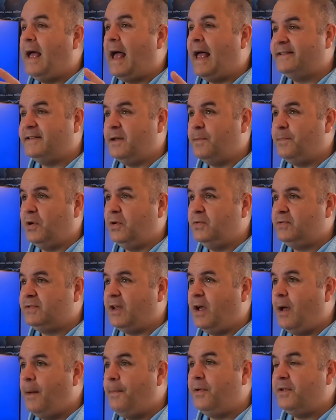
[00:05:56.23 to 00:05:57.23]
As it
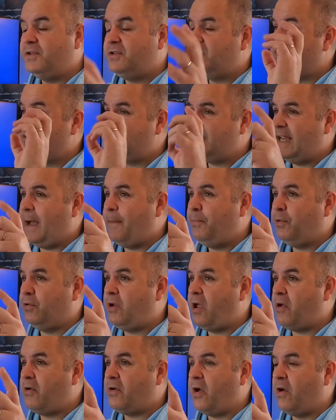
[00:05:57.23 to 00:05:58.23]
boots up, as soon as the Apple
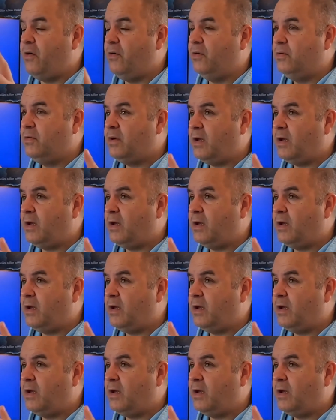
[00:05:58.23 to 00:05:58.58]
logo